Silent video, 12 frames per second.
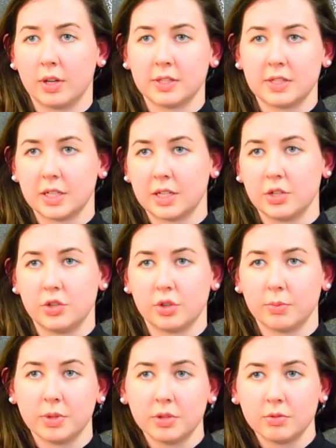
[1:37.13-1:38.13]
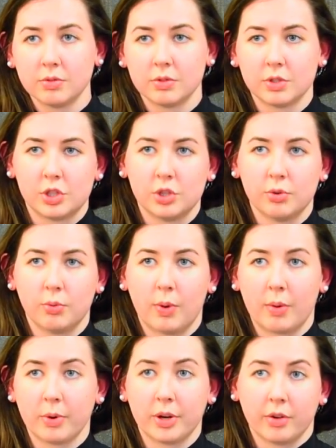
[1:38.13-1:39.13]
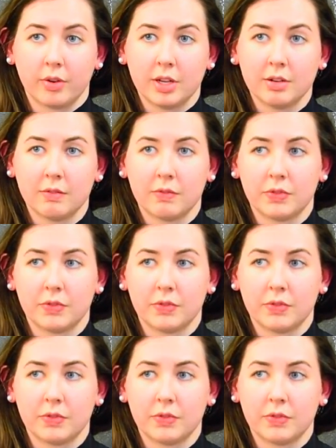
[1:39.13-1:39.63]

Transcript: wants to contribute to what we're doing